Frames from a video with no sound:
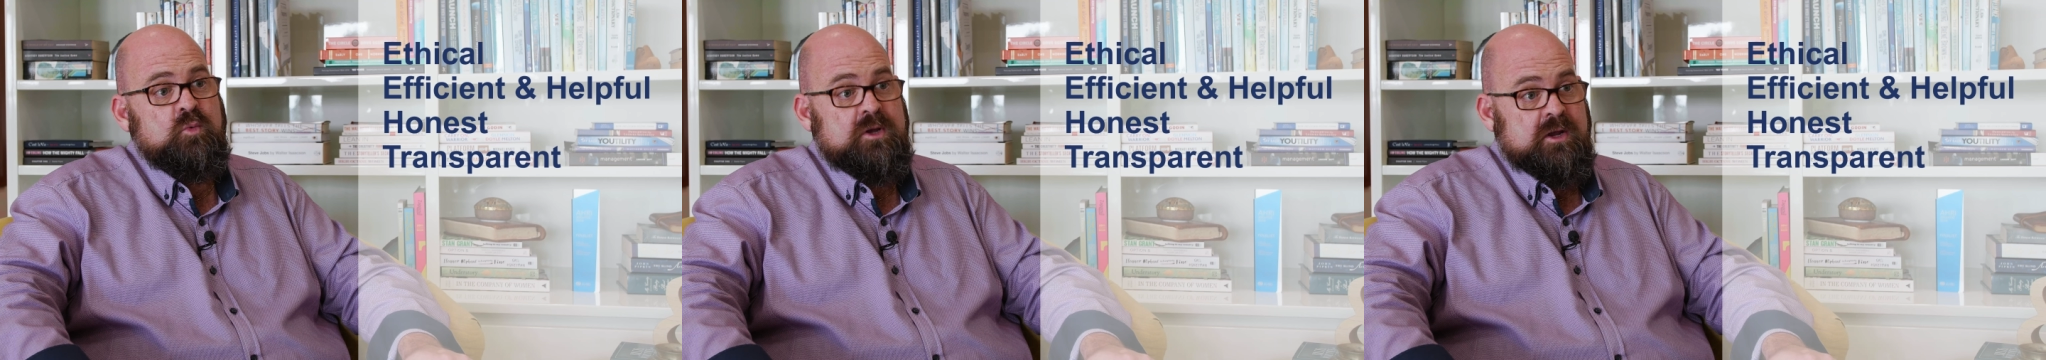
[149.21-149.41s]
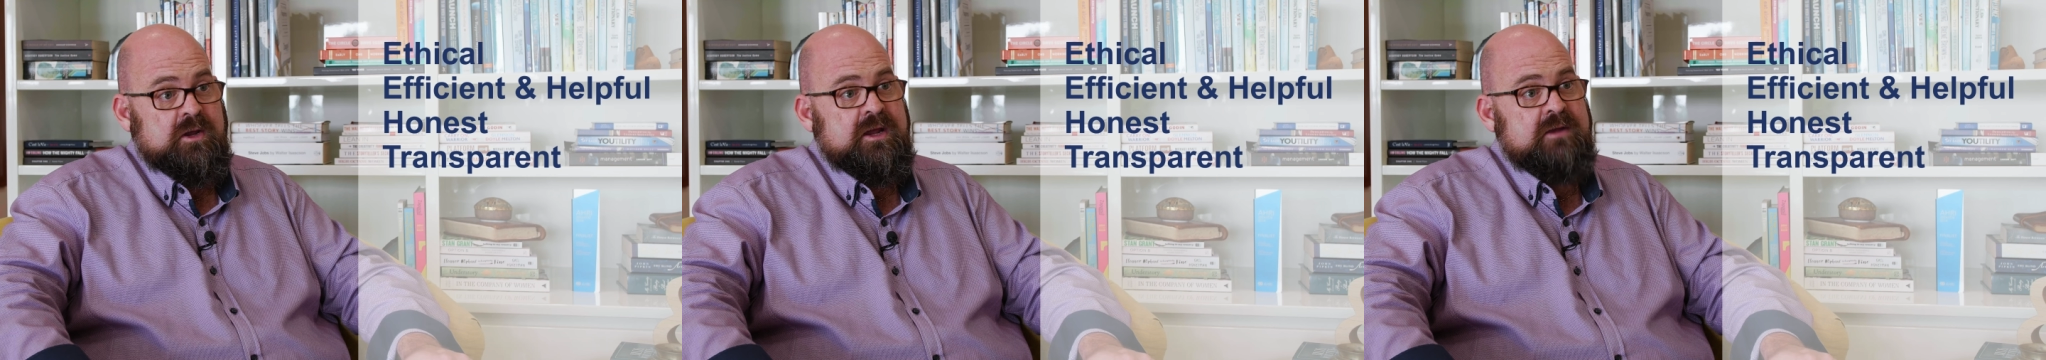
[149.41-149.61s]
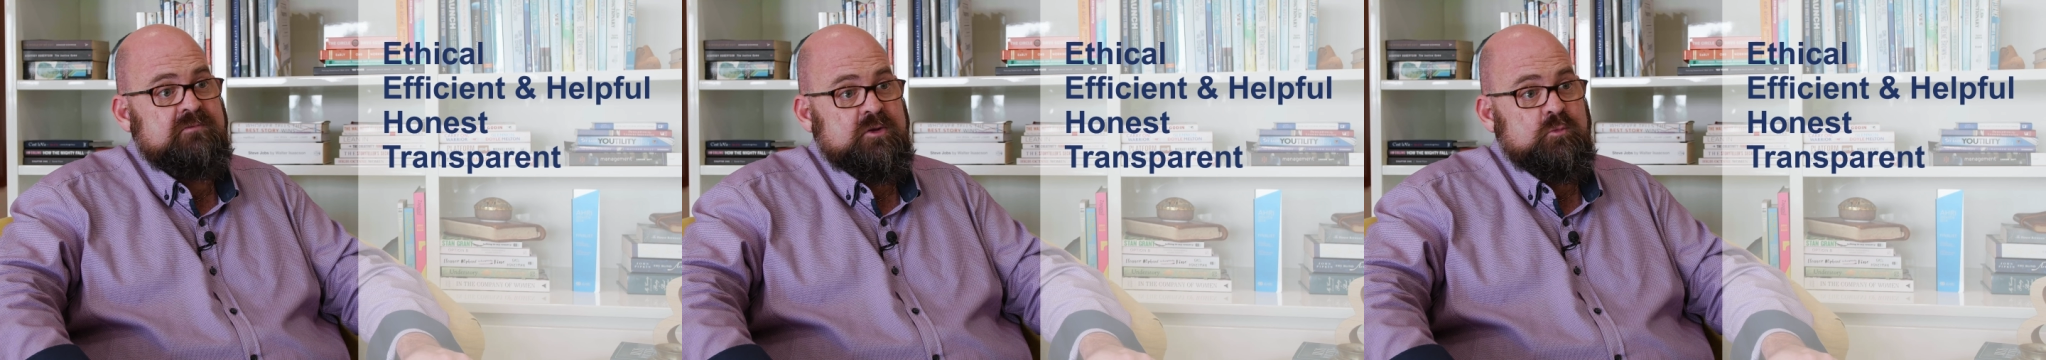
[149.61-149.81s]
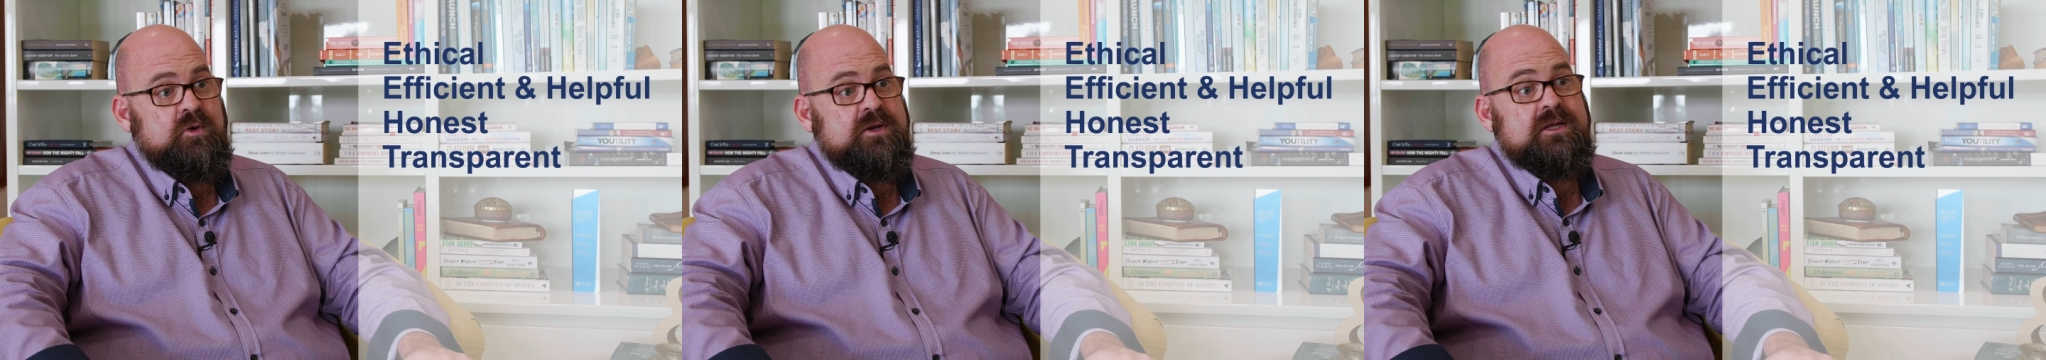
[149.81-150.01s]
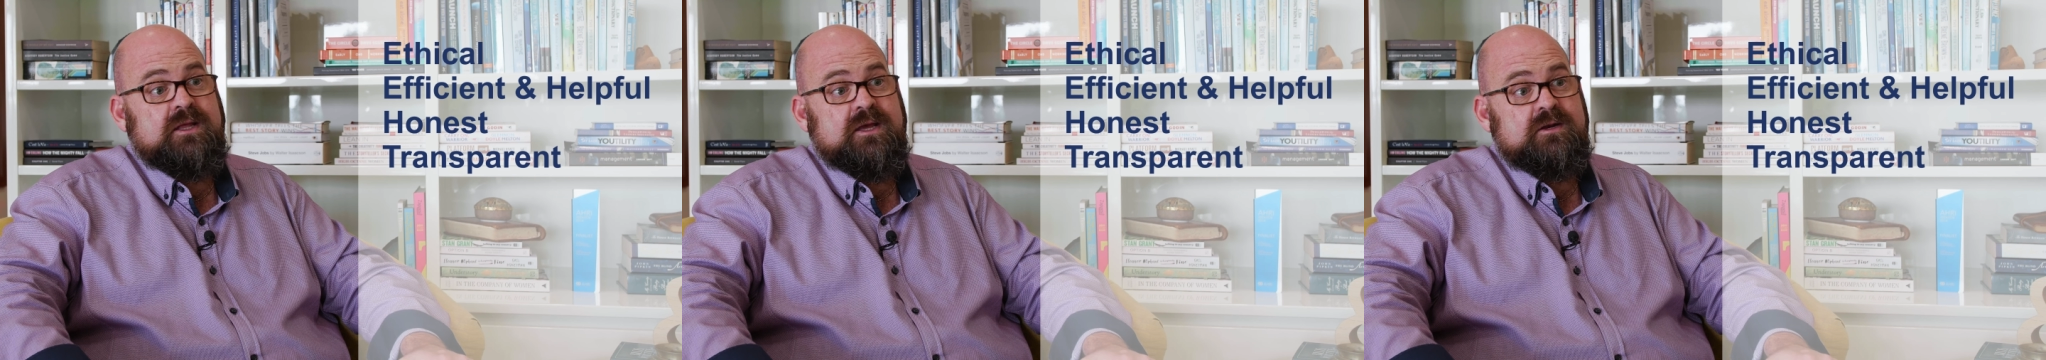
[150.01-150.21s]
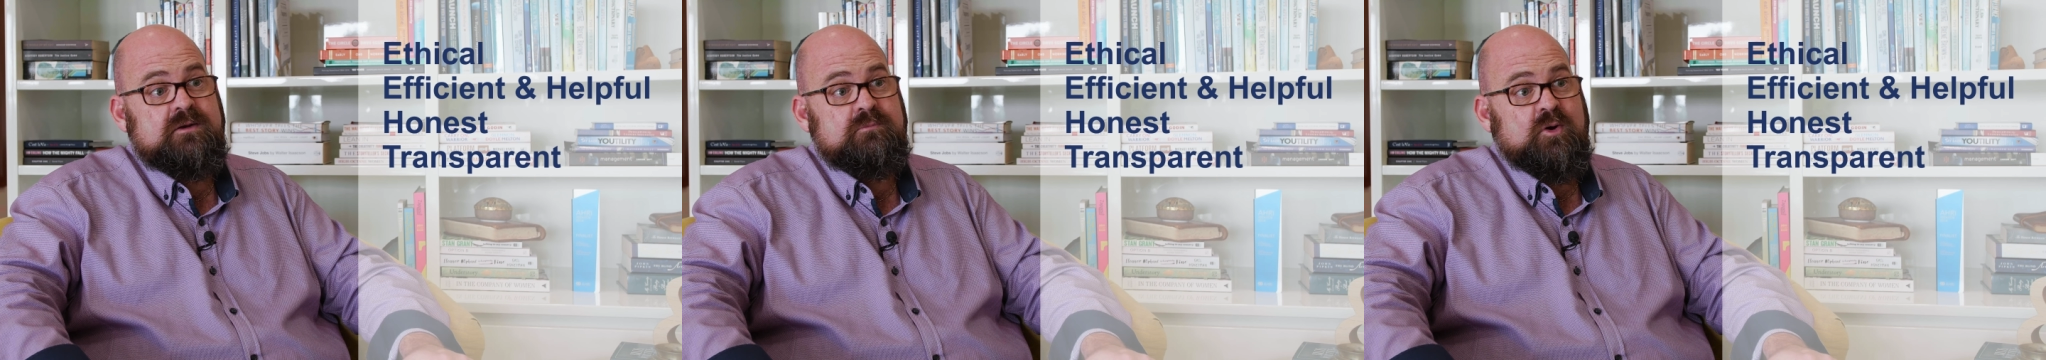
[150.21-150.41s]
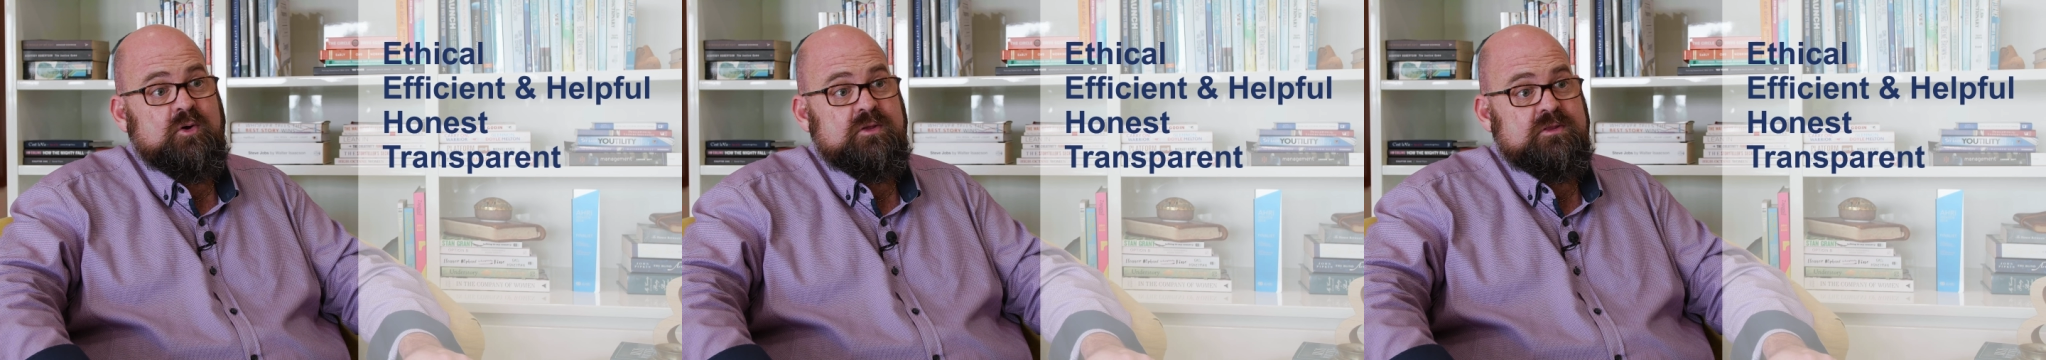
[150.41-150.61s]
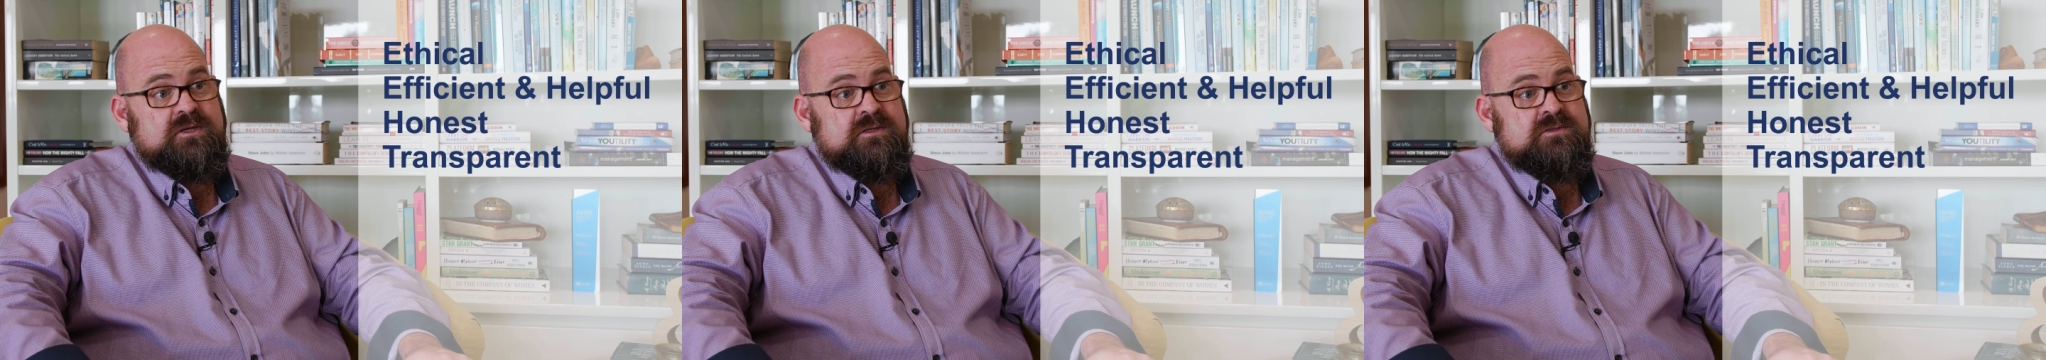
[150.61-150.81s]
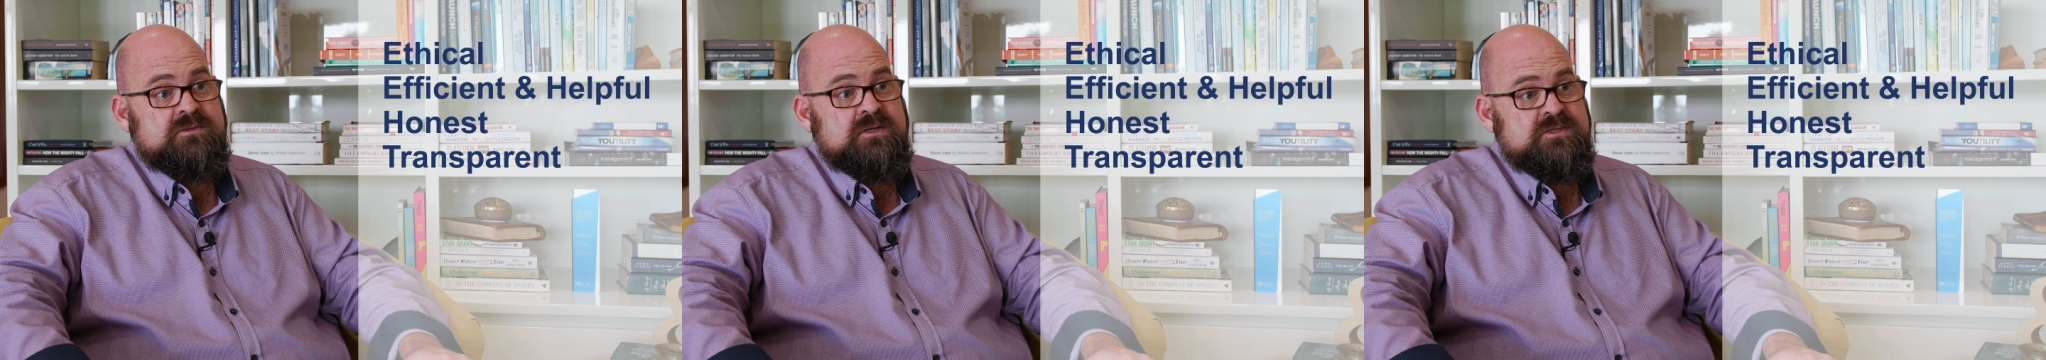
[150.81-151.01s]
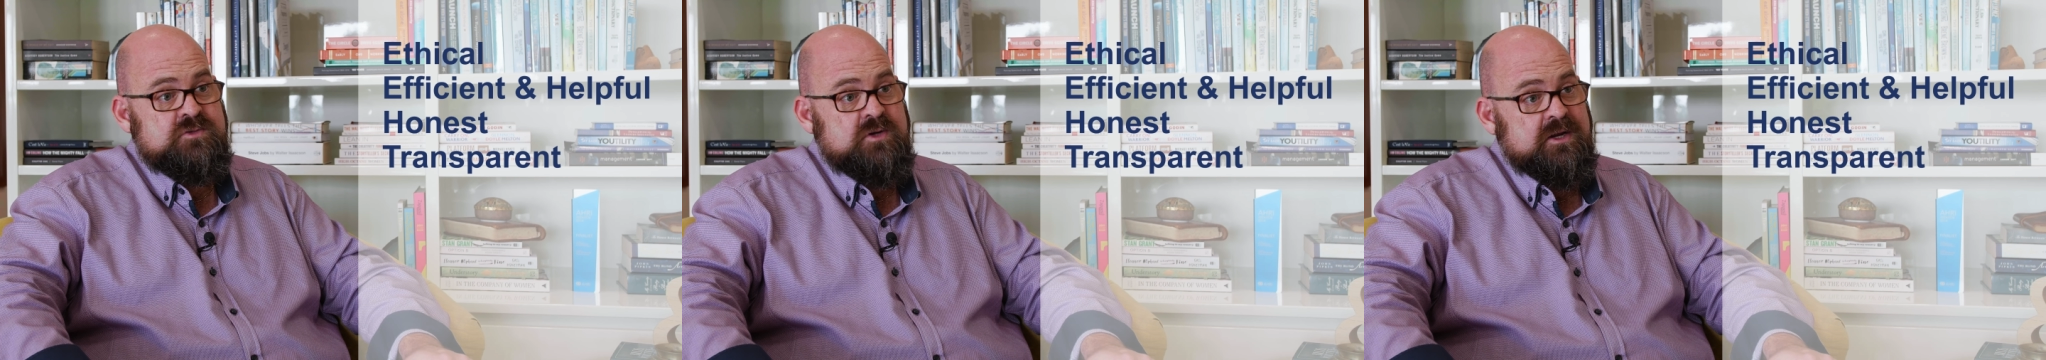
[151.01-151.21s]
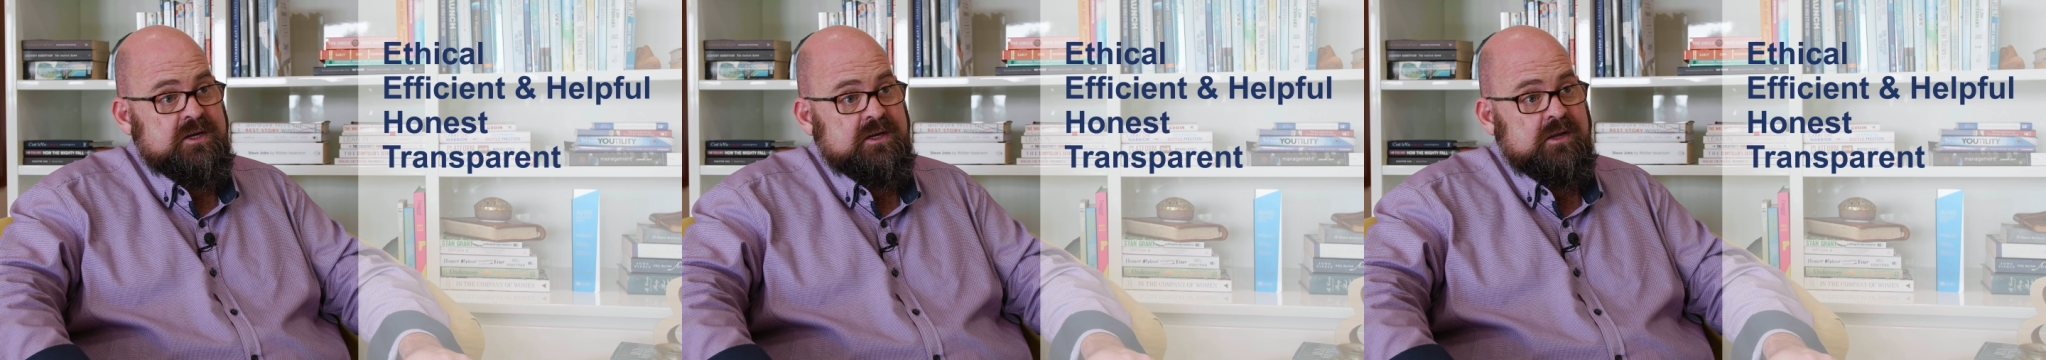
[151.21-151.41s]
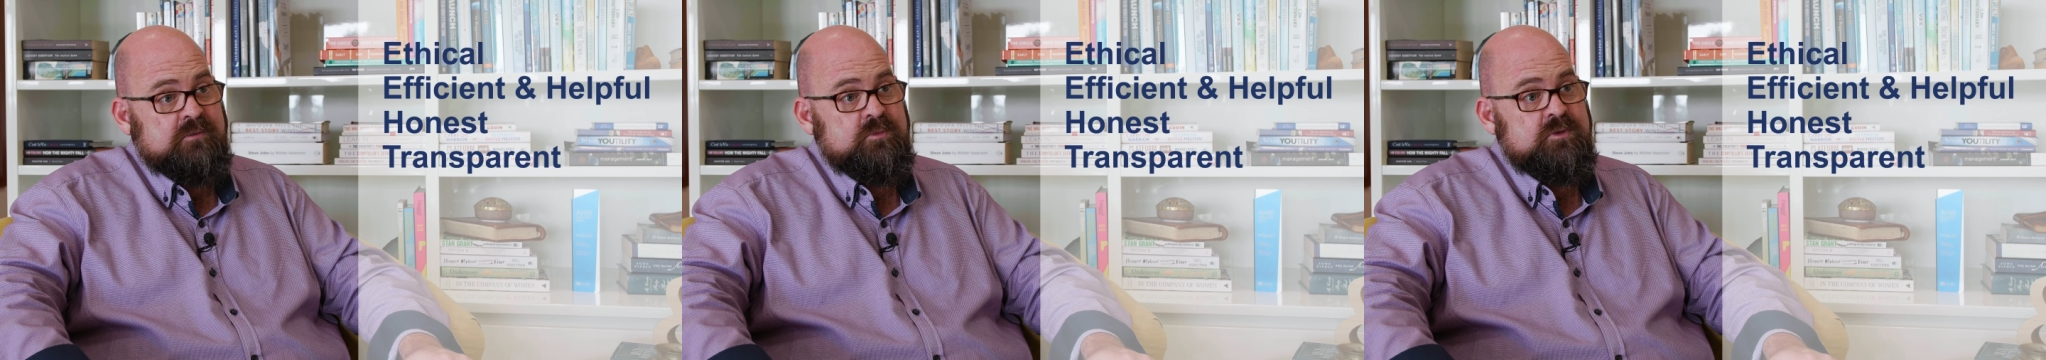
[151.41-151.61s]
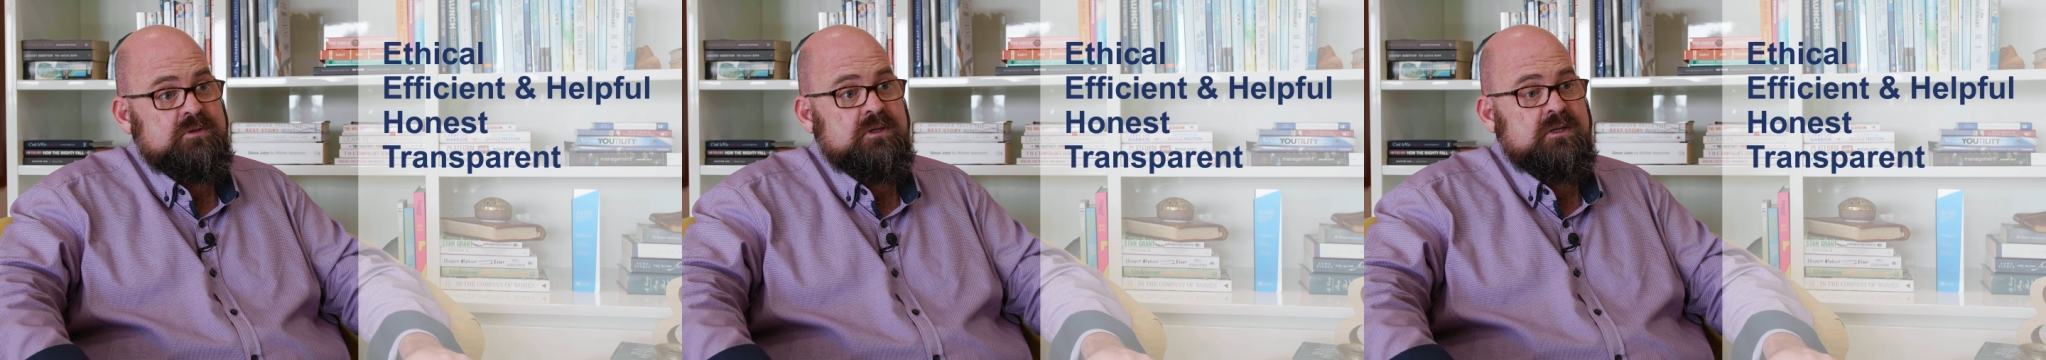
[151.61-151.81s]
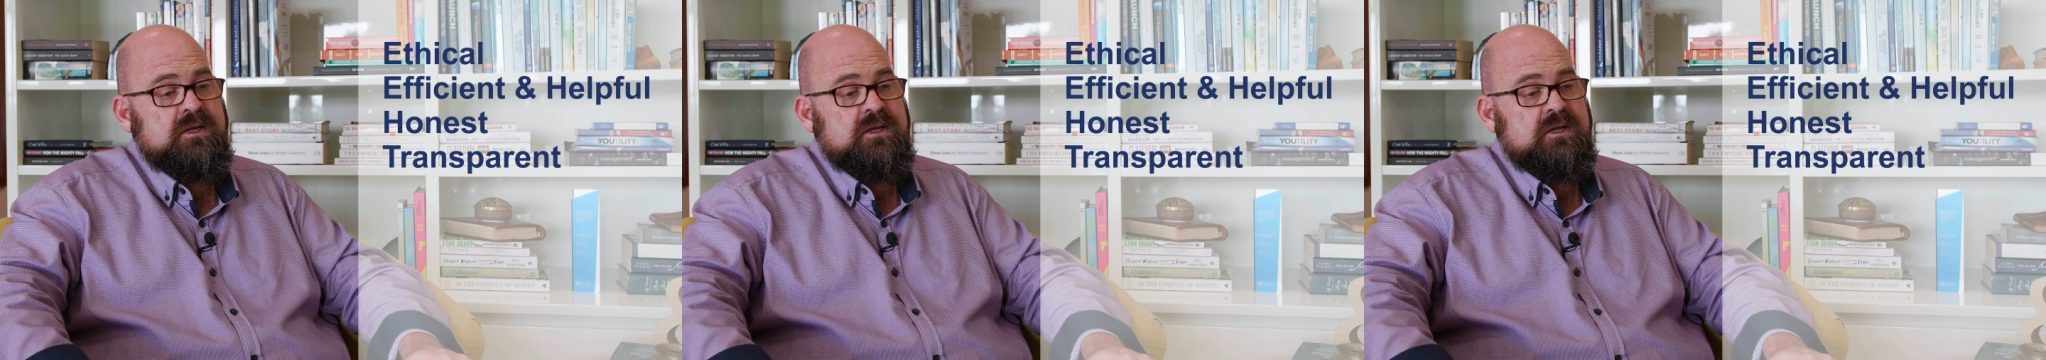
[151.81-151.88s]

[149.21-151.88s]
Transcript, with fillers: We are heavily regulated by the Australian Government